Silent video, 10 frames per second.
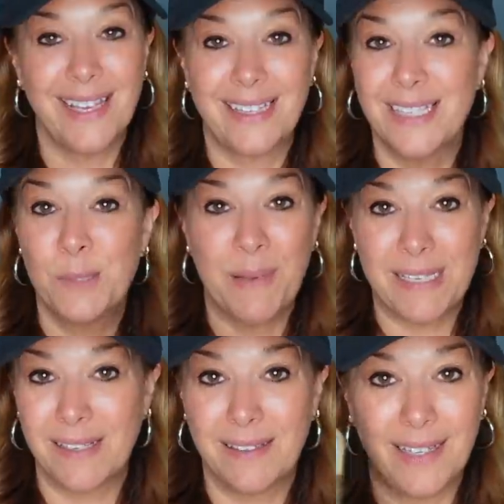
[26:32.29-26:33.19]
Like this
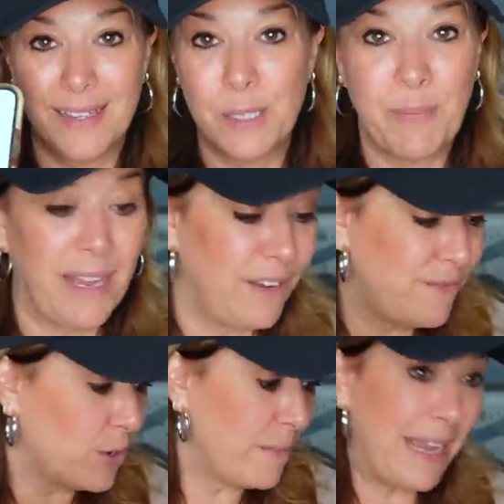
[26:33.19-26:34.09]
basically, this paid
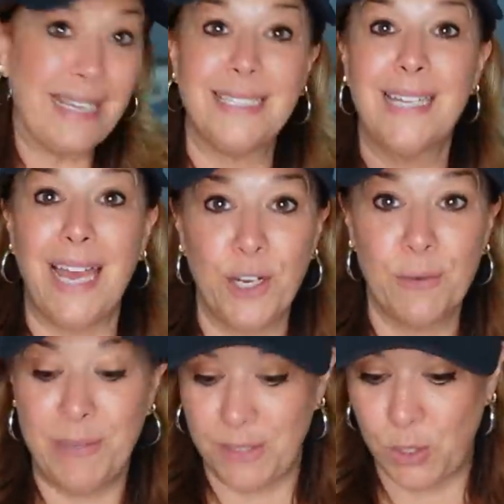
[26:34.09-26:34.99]
for my
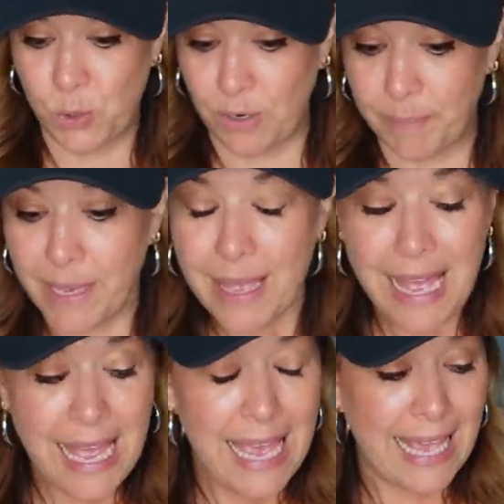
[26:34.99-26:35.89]
entire bins trip.
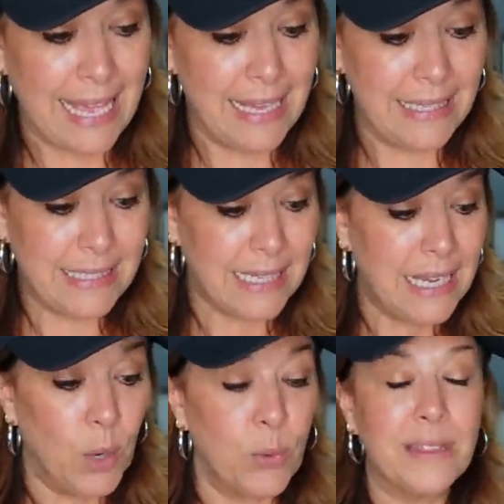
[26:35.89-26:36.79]
And
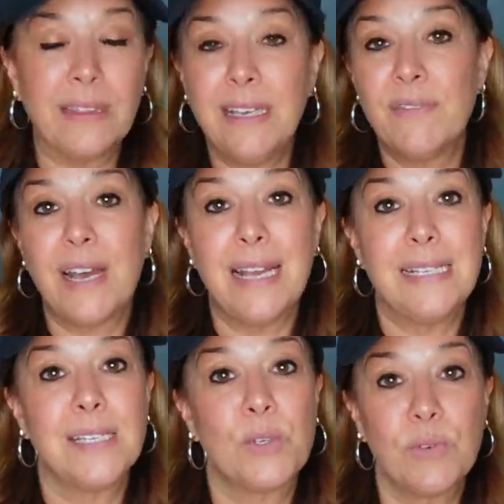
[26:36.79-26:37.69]
with
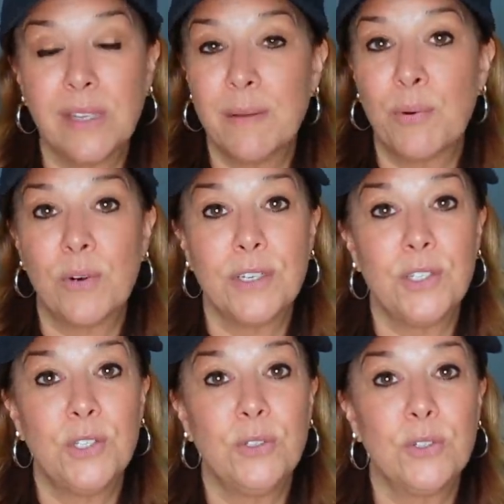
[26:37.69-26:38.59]
Levi's, it's really important
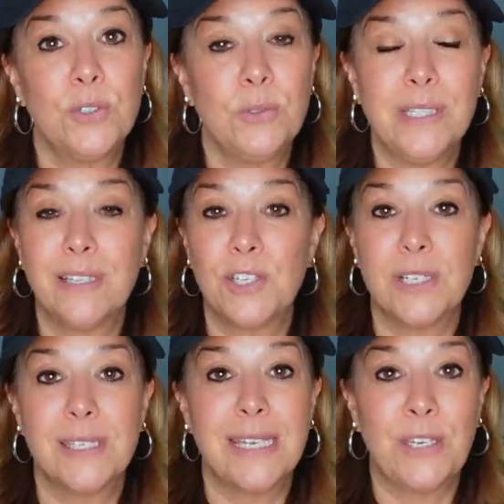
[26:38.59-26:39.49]
to do your due
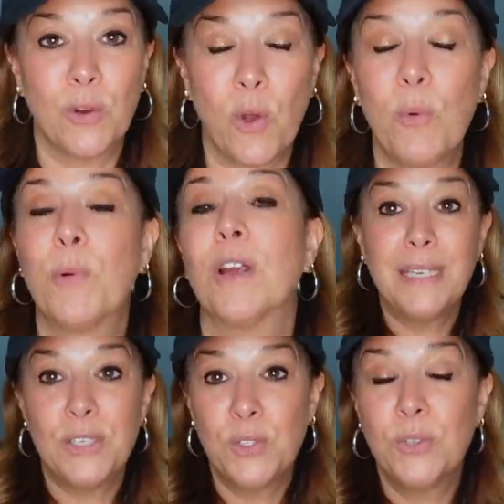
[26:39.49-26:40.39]
diligence and your homework
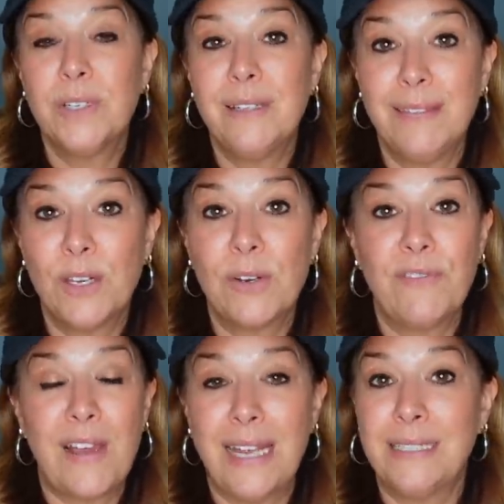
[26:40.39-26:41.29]
because you could in theory
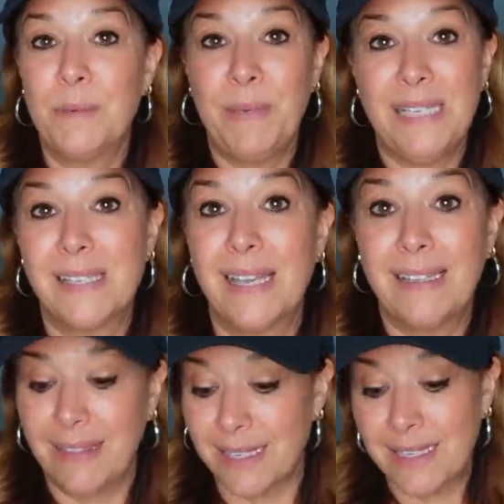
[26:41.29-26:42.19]
find a piece
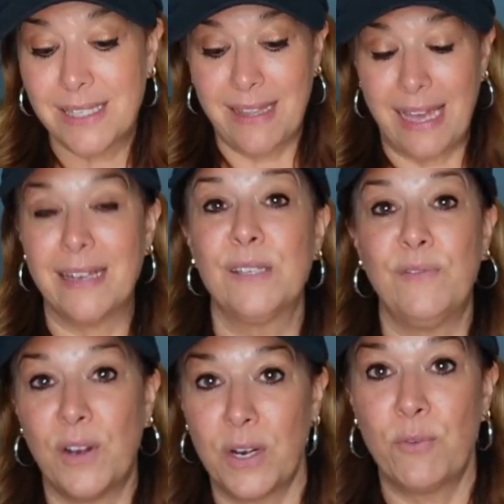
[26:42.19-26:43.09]
like this that is
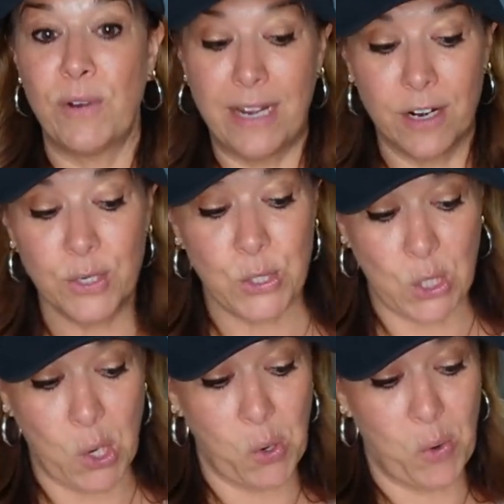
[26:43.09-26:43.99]
very rare.
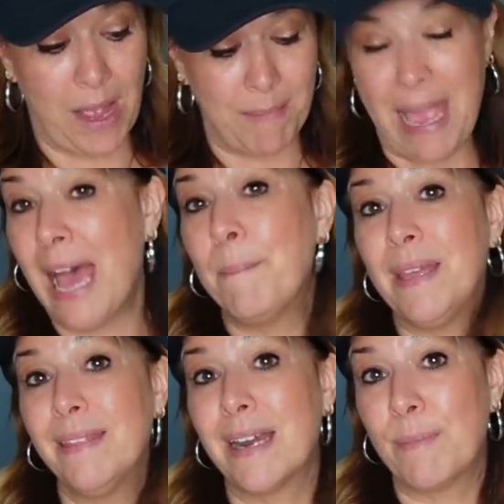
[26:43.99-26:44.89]
So I'm
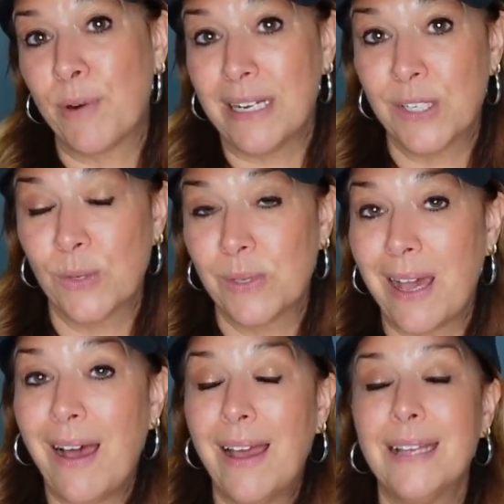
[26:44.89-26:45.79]
happy that I priced those
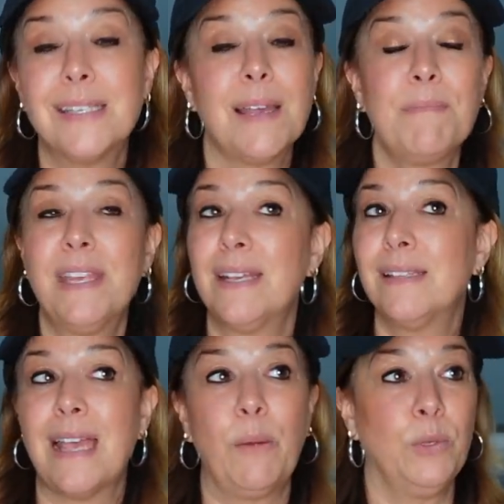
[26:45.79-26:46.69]
high. Some
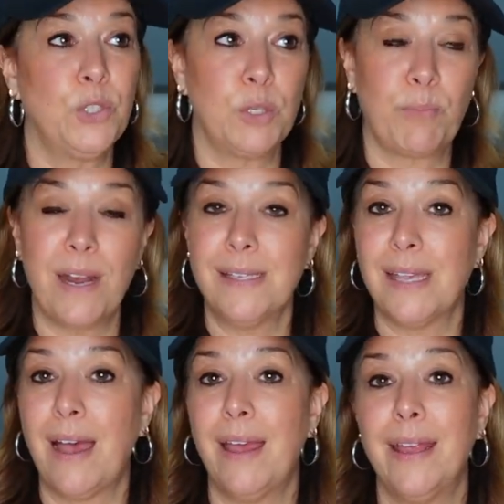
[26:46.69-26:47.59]
things I will just price
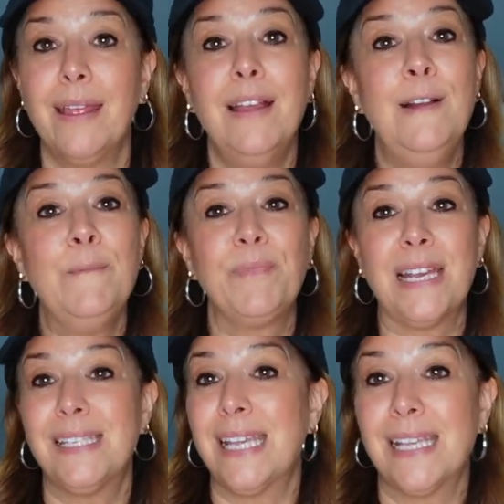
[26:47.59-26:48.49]
high.
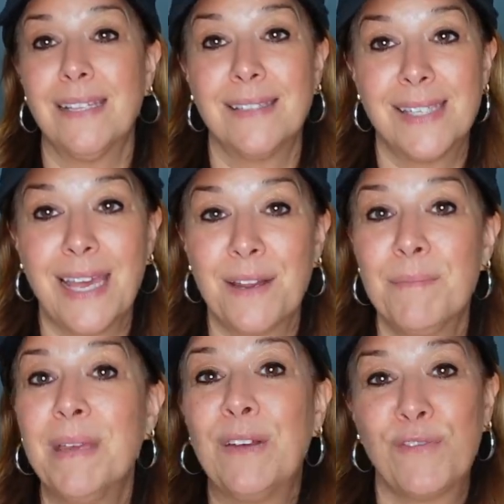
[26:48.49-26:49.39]
I say, set
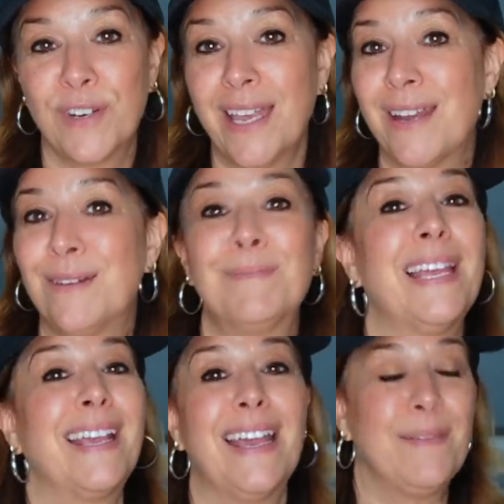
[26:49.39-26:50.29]
them and forget them.
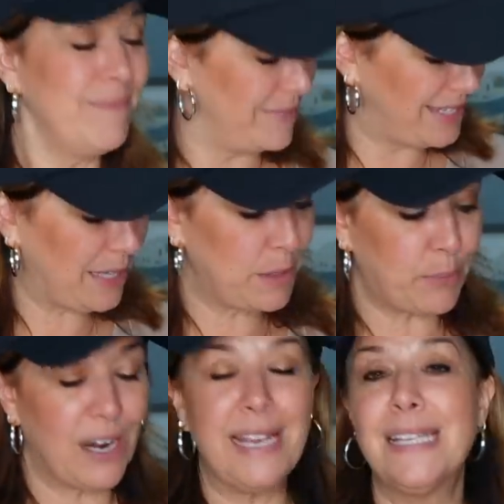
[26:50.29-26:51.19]
Like I set the
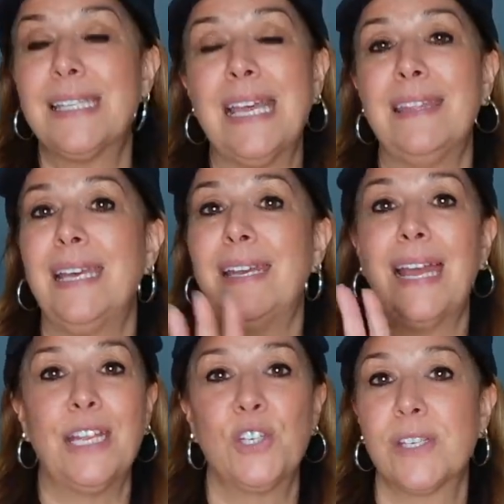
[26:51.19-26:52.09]
price and then
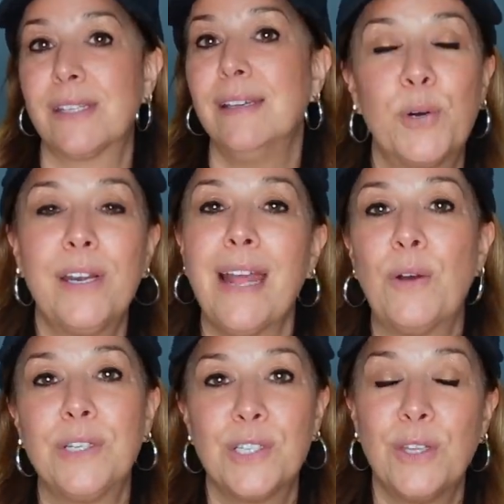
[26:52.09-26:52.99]
I just put it
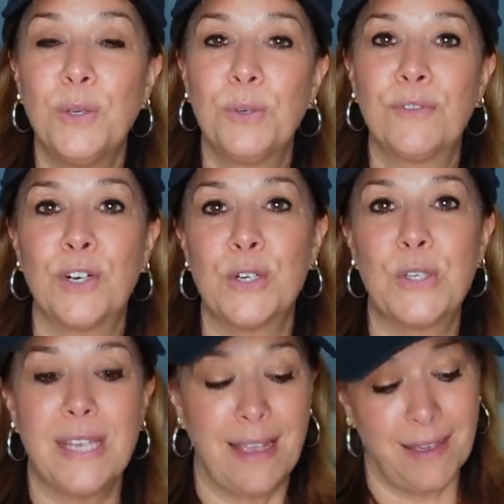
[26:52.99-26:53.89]
out into the
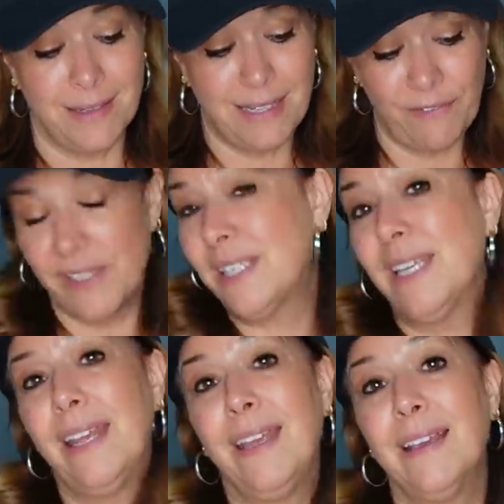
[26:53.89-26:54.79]
universe. And if it's
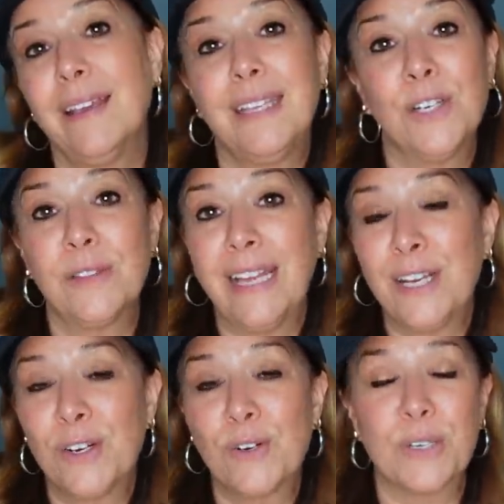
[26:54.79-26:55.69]
sitting a year
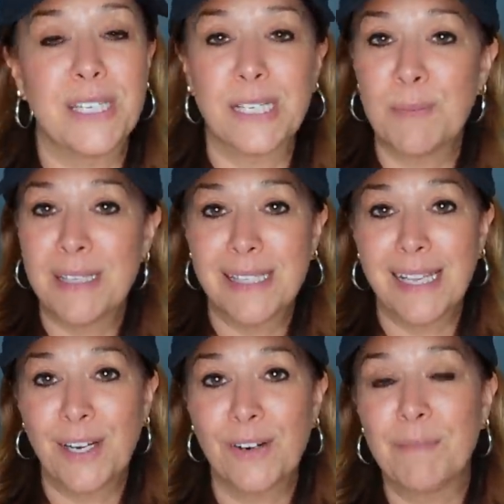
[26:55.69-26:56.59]
later or six months
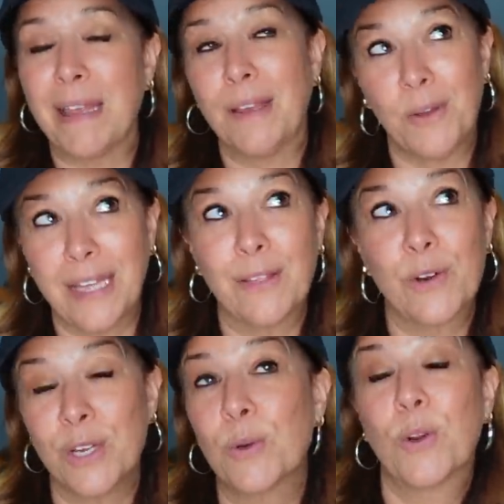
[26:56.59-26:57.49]
later, I'm like, okay,
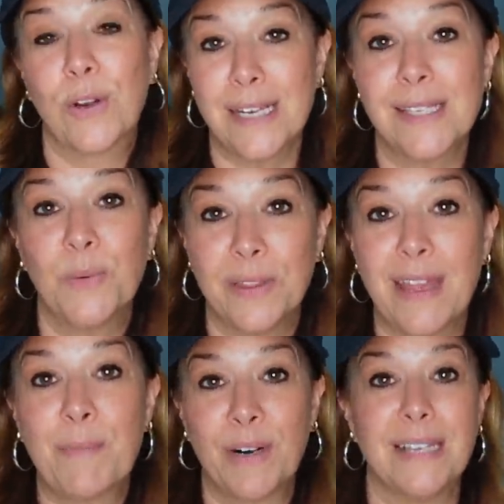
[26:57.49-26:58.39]
Laura, you're crazy with
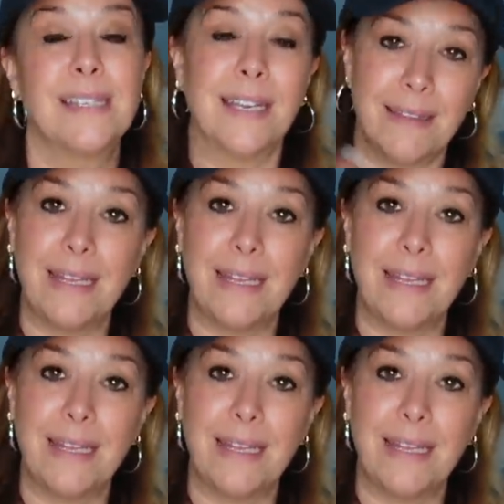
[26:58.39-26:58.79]
that pricing.